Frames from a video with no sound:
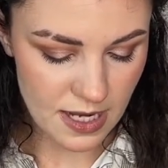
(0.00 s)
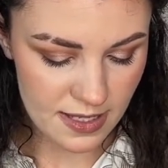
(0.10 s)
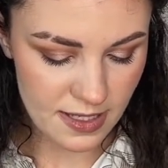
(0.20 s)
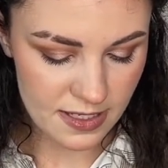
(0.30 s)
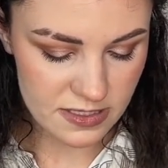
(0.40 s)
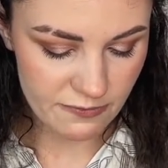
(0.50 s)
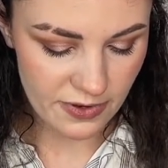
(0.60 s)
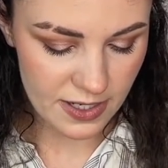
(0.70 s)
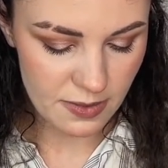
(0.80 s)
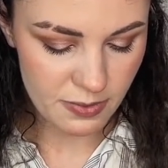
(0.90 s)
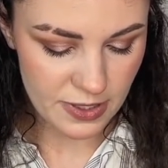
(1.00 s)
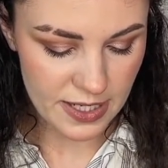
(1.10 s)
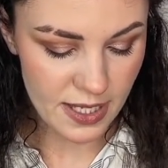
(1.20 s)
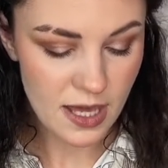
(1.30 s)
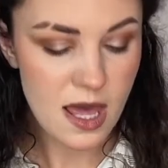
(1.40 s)
I think it's very
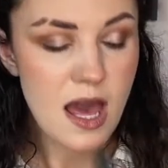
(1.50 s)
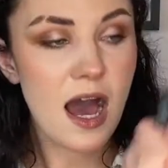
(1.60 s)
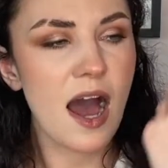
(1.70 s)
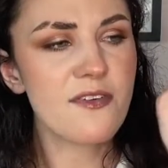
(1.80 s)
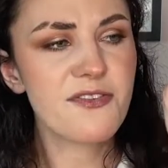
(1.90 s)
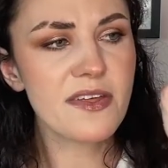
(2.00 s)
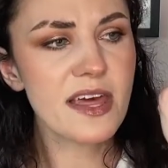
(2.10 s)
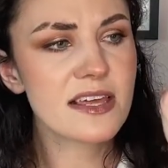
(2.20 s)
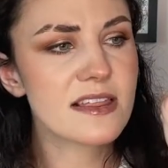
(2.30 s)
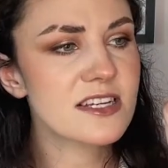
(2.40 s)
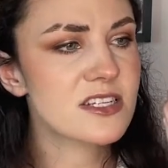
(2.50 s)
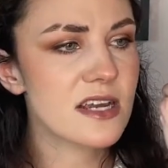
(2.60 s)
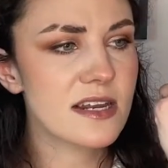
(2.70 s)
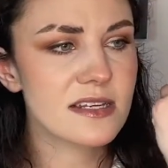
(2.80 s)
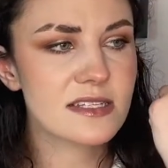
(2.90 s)
pretty. I feel like this
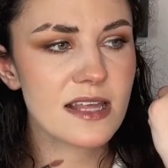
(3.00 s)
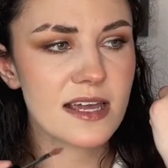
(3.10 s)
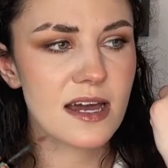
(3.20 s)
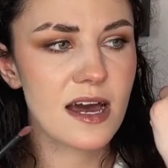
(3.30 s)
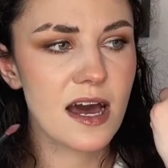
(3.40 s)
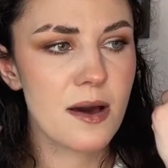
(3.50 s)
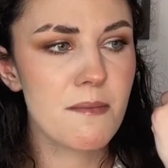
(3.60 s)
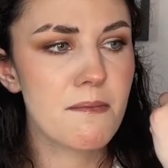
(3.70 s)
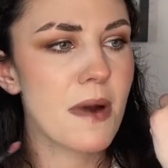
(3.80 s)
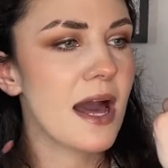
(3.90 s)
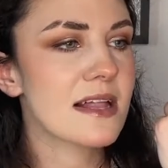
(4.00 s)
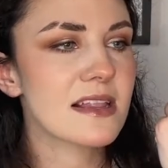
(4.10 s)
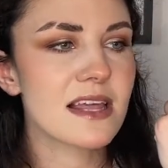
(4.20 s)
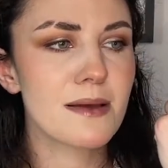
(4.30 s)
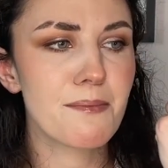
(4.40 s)
shade is like a My
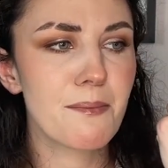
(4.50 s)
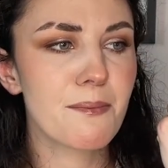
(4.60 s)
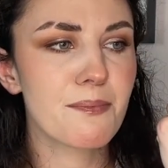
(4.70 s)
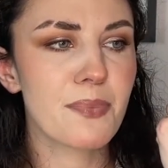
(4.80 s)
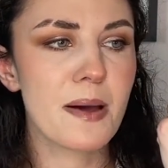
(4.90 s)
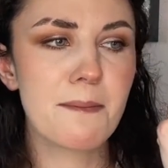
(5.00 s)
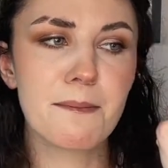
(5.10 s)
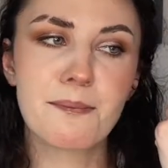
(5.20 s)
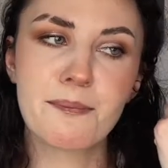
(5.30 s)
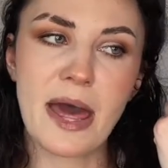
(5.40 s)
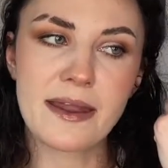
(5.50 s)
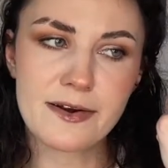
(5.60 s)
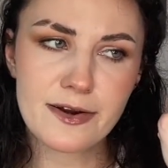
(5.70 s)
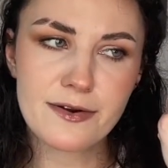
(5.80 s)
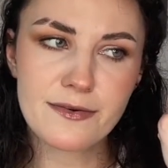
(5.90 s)
Lip but
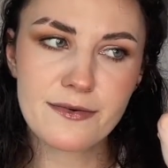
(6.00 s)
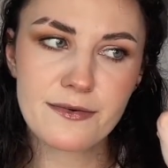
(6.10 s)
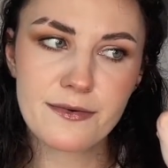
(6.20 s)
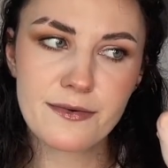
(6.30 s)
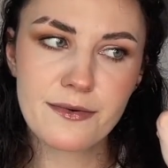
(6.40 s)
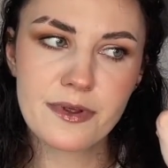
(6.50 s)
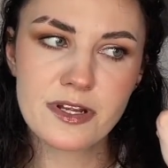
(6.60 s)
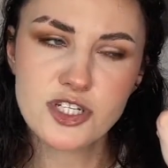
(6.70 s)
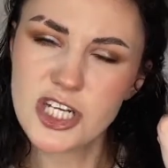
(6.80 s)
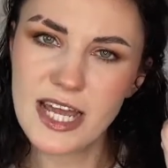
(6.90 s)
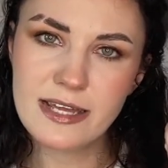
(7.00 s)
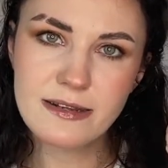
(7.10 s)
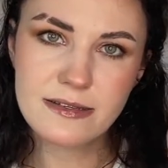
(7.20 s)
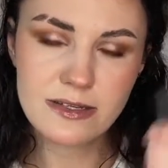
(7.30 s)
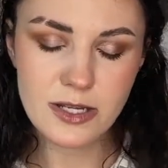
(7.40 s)
better shade,
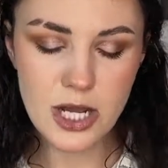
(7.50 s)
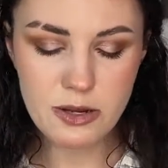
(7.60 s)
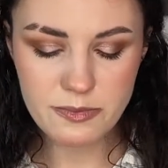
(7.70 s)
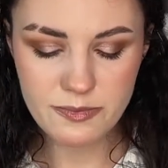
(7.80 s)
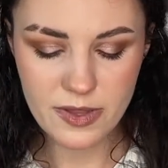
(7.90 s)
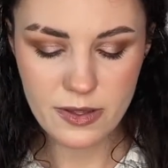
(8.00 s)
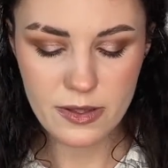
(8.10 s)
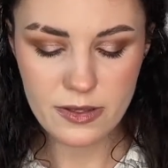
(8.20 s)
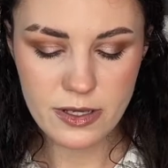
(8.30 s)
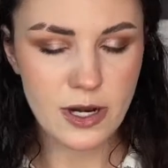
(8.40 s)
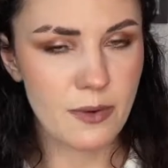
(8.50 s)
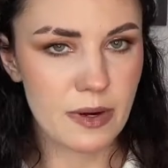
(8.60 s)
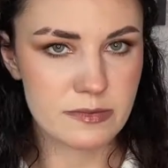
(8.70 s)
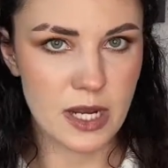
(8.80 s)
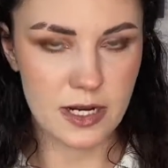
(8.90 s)
you know? You know what
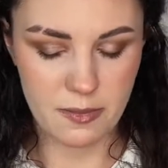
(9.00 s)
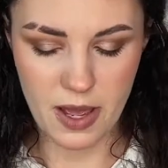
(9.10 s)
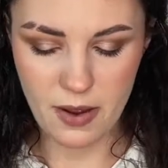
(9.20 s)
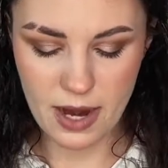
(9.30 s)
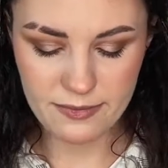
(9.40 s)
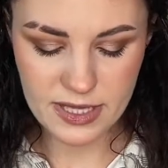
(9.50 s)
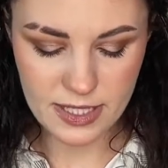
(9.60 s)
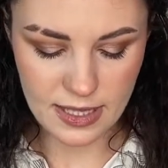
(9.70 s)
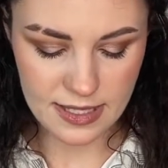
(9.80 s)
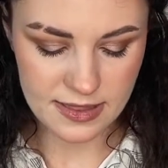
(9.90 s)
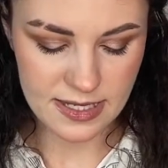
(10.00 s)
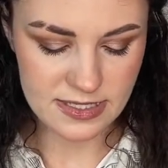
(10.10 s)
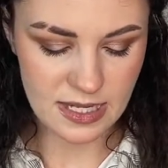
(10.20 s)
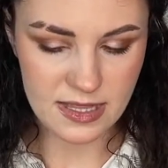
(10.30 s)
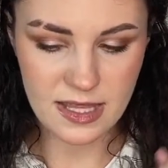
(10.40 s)
I'm talking about. I really like
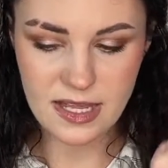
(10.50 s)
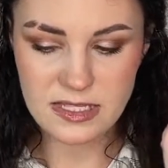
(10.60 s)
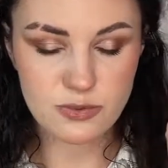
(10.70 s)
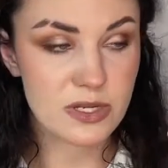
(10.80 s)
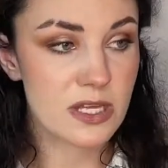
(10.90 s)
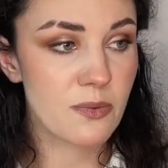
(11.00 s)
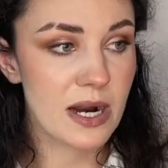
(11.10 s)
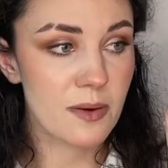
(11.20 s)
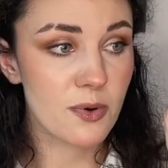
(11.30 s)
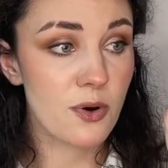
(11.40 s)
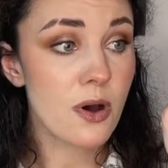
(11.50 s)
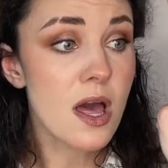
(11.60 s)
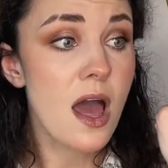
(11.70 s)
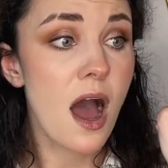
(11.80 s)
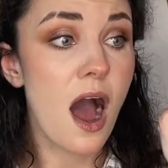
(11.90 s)
this. I think it's really wearable.
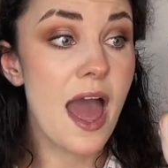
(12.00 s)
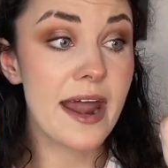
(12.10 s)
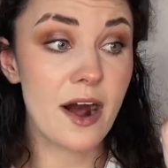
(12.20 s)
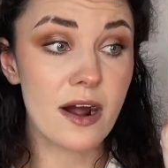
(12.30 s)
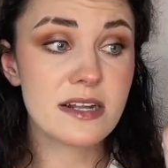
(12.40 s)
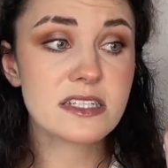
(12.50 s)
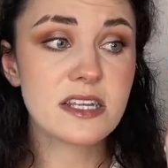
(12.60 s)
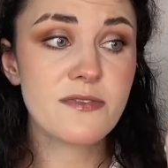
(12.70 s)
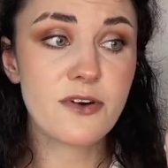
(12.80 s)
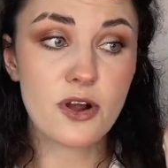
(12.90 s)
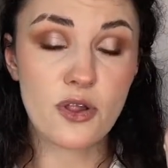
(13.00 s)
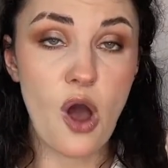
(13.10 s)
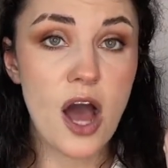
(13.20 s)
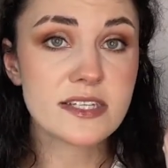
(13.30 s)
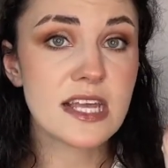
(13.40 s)
And honestly, for
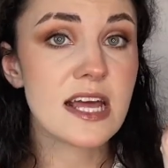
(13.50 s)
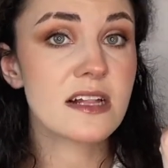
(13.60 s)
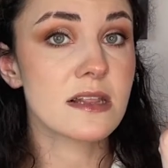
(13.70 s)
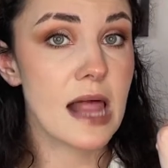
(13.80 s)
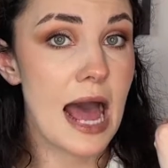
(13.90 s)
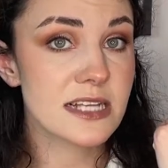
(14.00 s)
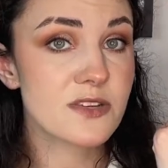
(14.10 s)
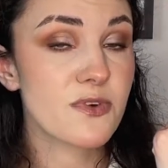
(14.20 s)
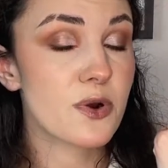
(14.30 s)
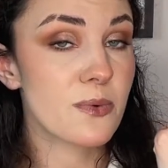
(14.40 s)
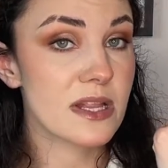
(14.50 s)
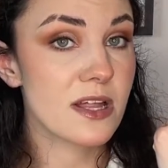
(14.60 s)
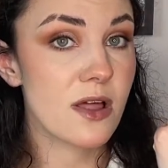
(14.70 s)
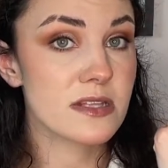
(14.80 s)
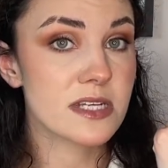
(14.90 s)
gloss, it lasts for a really
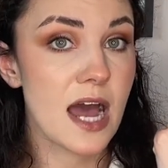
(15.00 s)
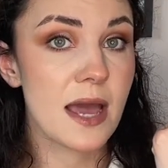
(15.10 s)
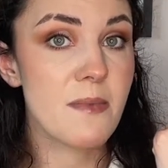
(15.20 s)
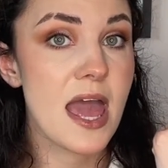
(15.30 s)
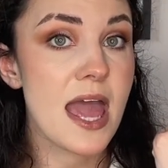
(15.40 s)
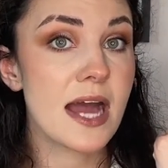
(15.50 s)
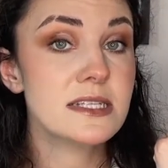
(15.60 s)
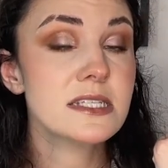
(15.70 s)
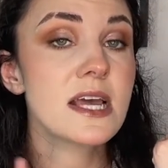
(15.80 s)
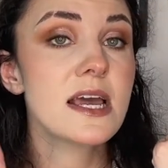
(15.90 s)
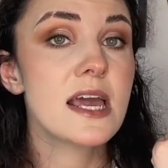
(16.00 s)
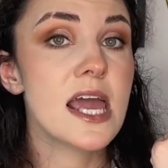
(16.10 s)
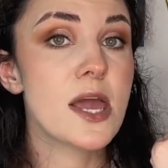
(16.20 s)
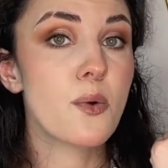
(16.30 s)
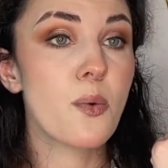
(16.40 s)
long time and
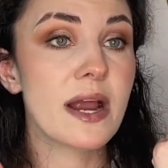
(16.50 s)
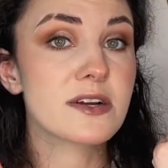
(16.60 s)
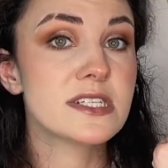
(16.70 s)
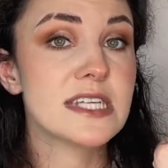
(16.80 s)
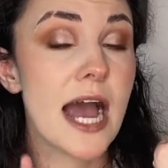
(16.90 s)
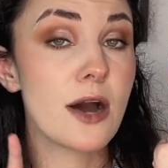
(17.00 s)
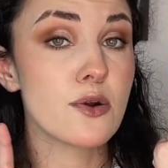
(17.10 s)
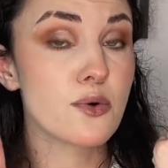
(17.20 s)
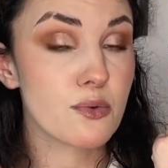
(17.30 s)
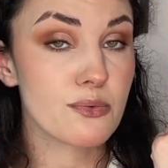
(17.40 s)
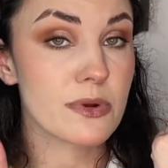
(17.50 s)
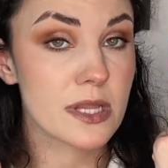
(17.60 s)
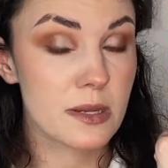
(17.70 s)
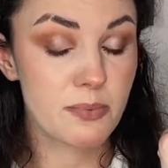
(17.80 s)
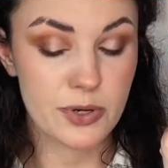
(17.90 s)
it wears down
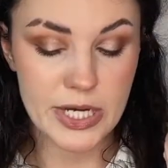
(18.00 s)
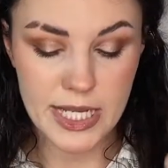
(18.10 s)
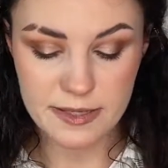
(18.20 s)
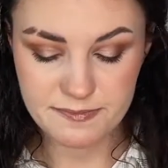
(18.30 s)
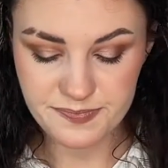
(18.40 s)
really pretty.